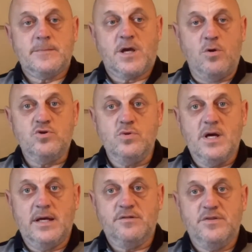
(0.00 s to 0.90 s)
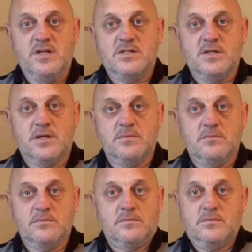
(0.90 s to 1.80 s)
council tax freeze that
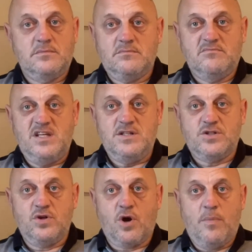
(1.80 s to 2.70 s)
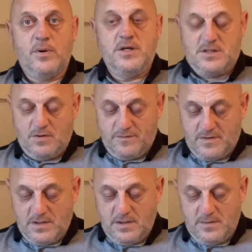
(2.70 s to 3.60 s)
he just took it upon himself
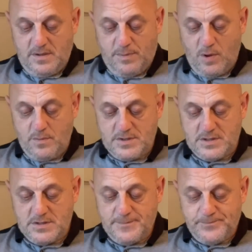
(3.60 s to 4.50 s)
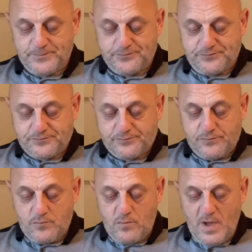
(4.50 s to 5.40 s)
to promise us.
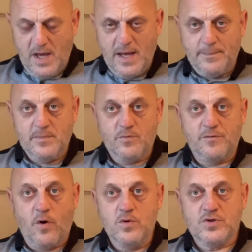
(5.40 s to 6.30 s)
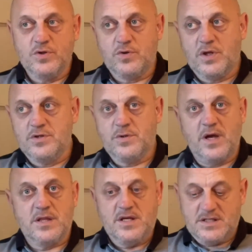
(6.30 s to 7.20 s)
We've also in
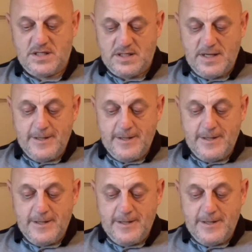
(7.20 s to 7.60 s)
2023 seen